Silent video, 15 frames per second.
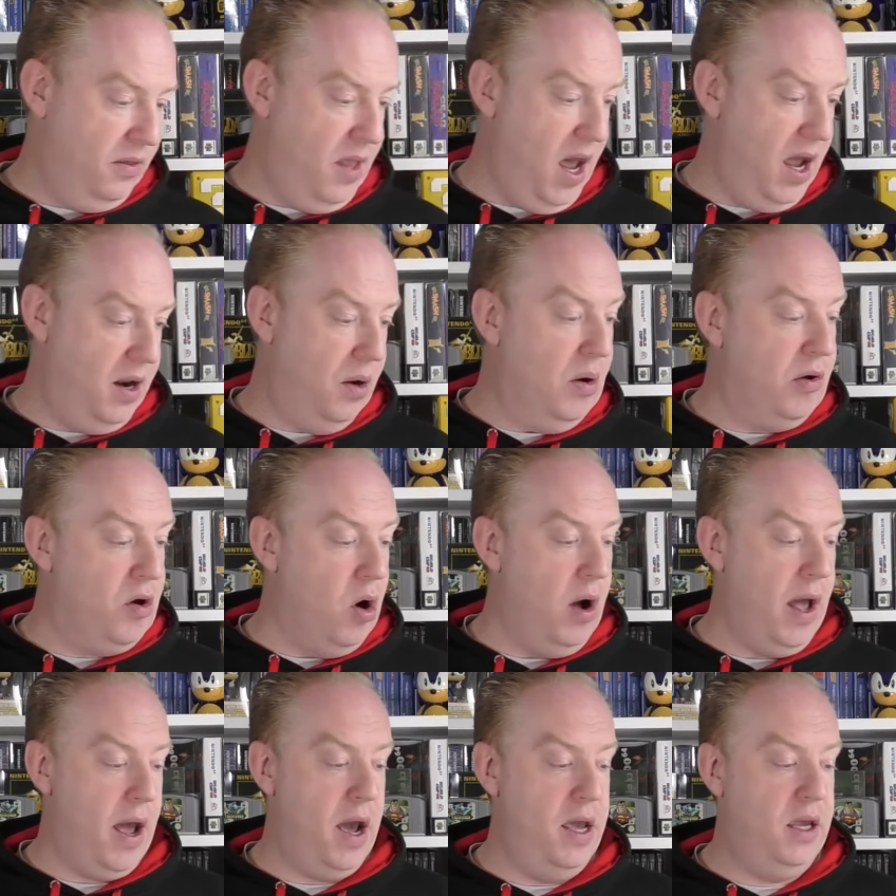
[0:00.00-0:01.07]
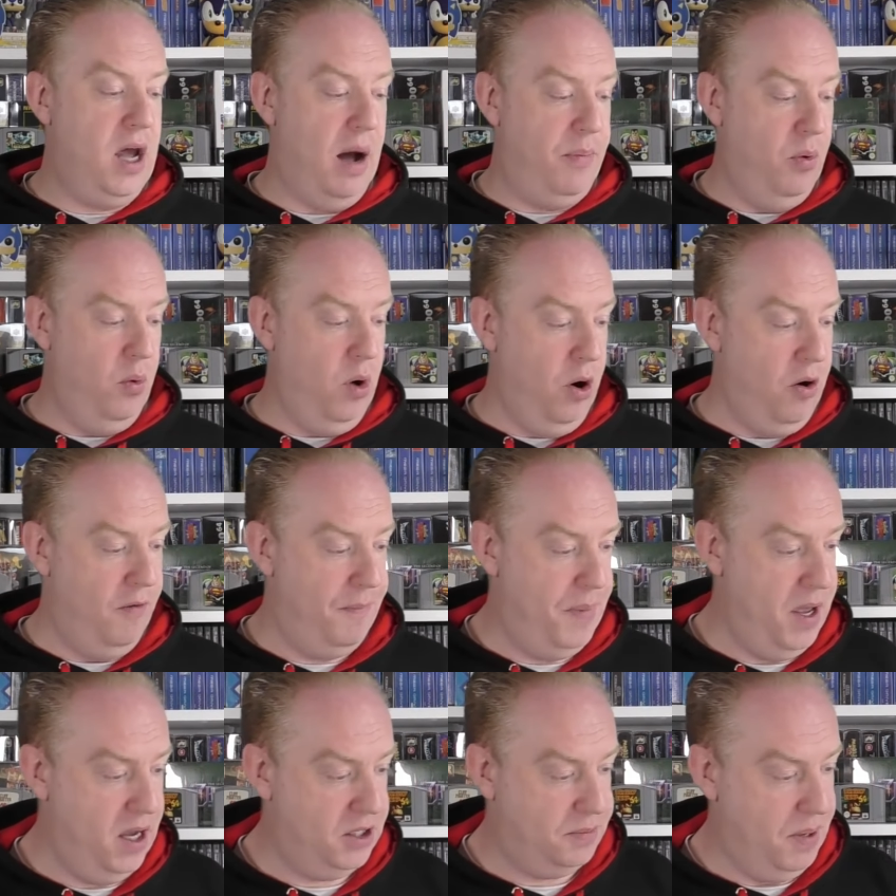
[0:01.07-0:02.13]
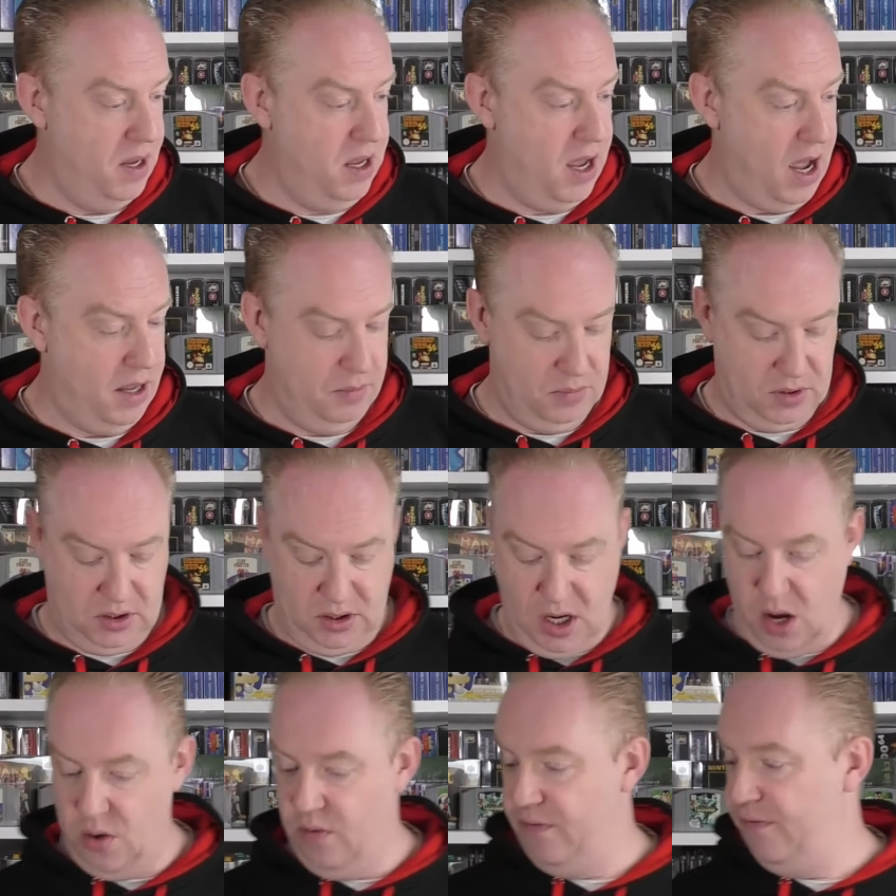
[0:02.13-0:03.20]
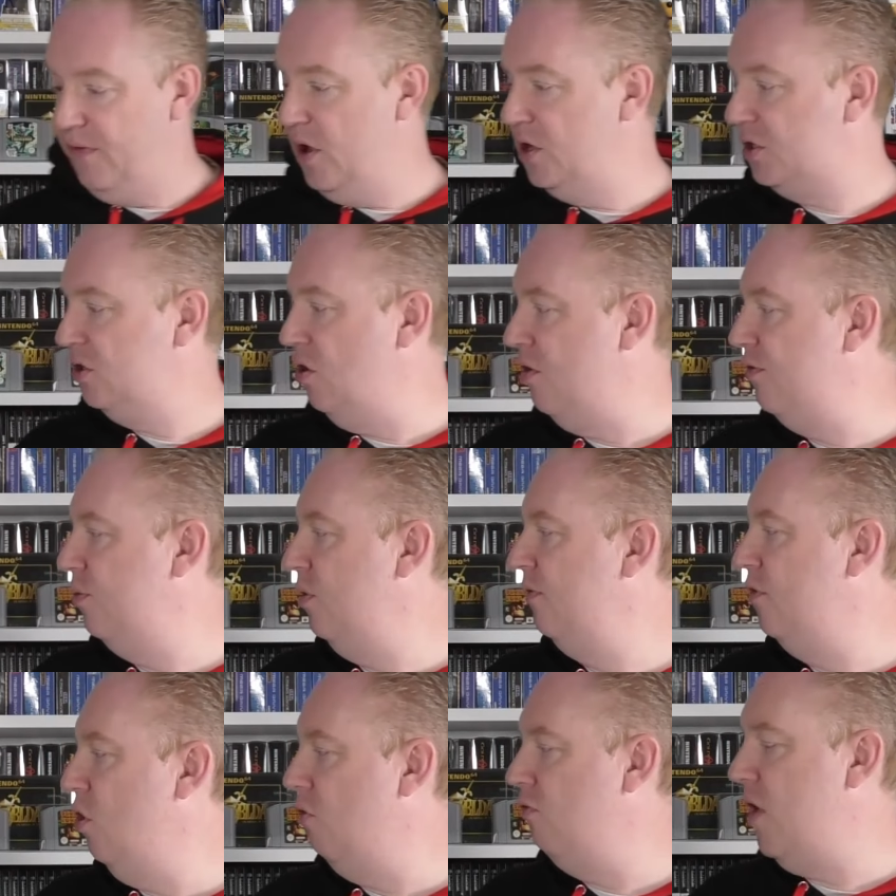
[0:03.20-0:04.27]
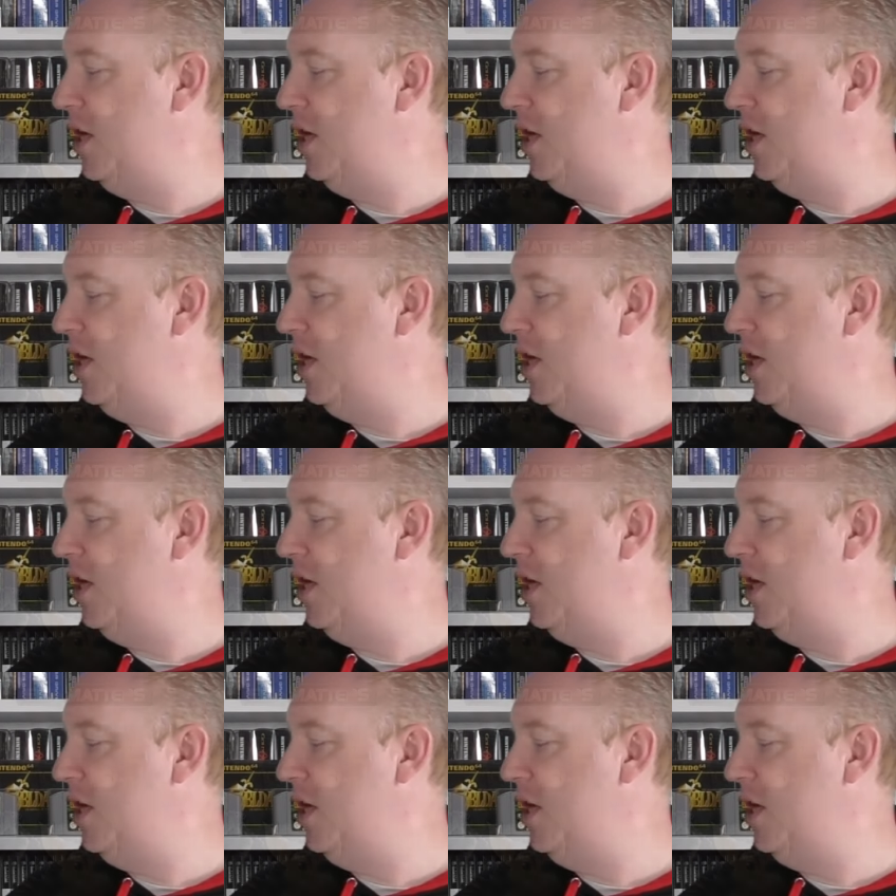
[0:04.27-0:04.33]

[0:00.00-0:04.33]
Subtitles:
Then we've got a couple of PSP games. So first off, we've got